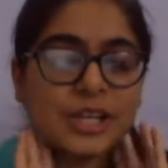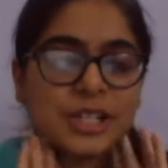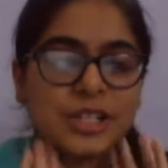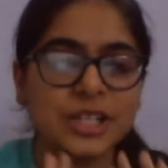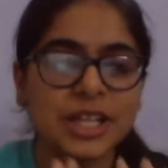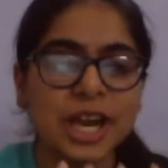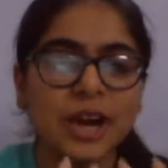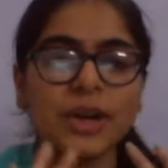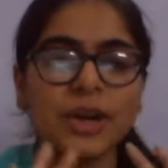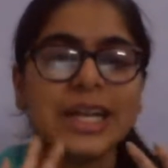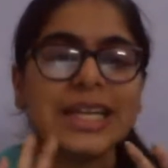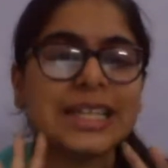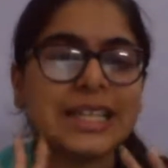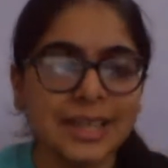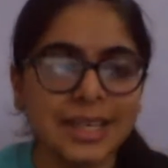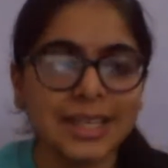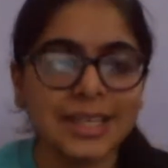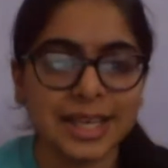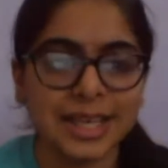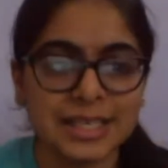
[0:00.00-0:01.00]
So there are only
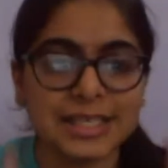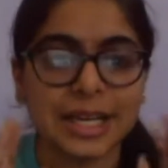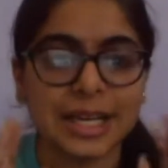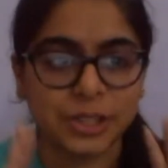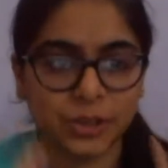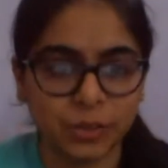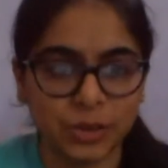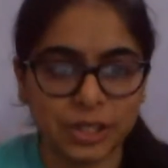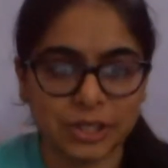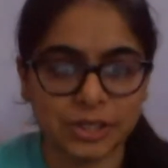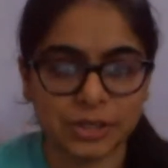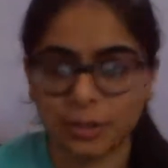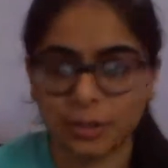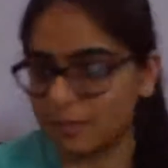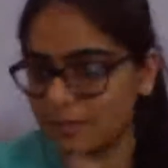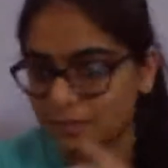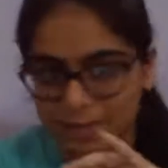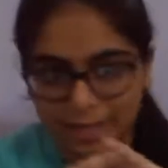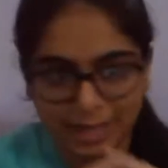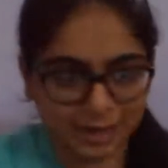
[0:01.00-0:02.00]
three things that you need to
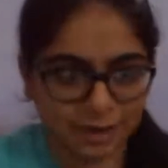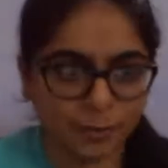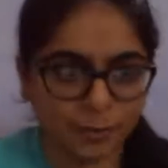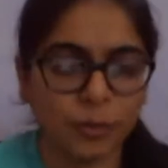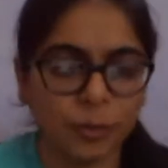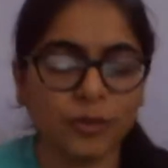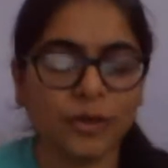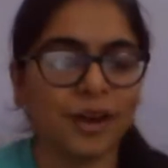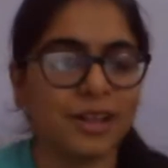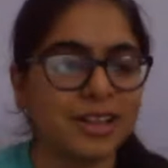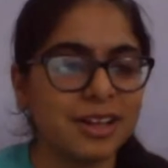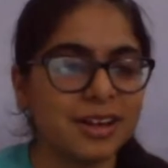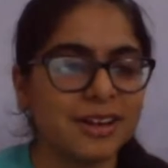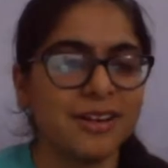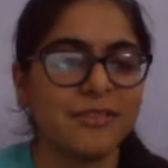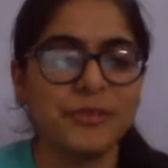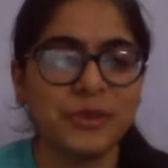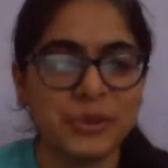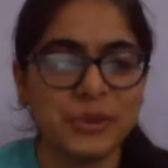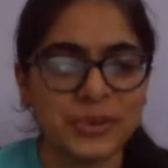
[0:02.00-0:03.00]
do, like removing all the
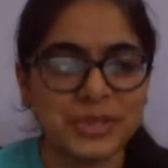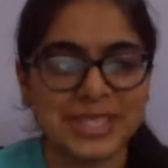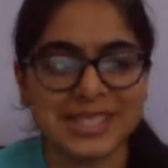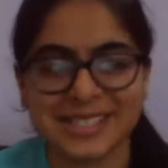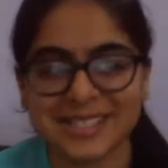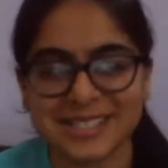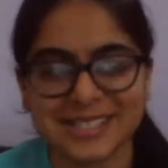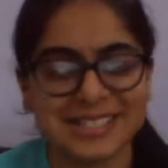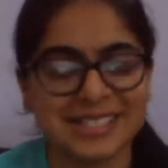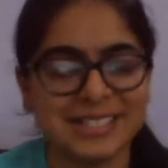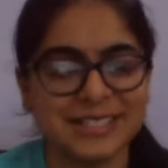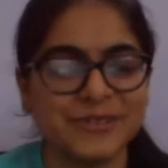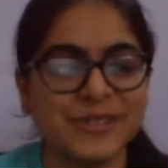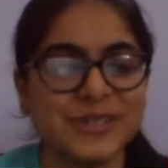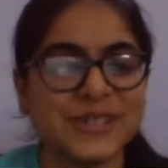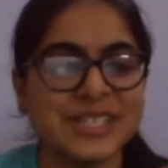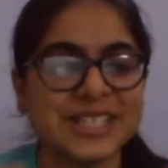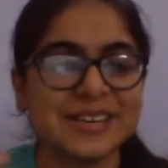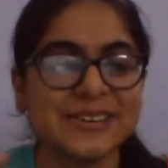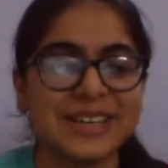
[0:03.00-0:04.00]
reviews, internal
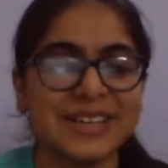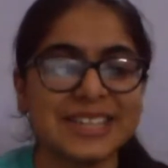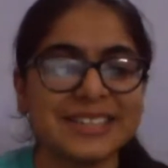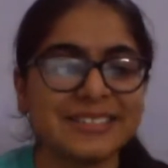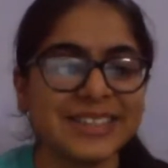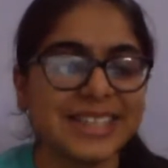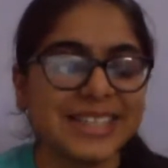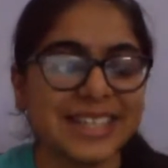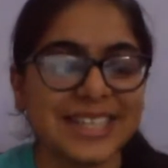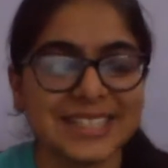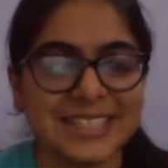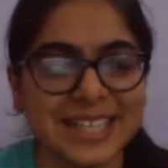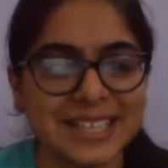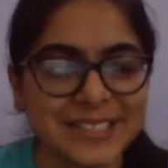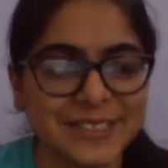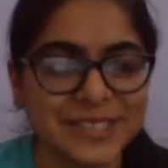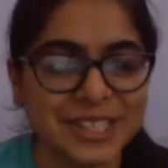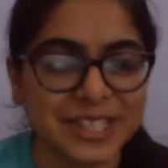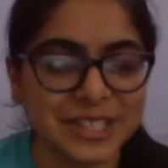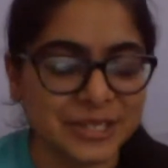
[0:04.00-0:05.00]
reviews. There are only three things
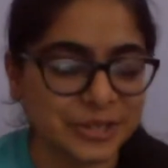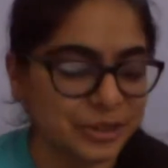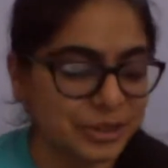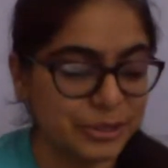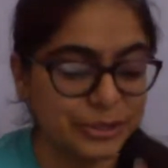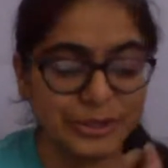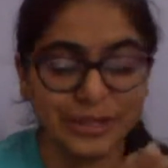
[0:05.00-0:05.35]
that you need to do.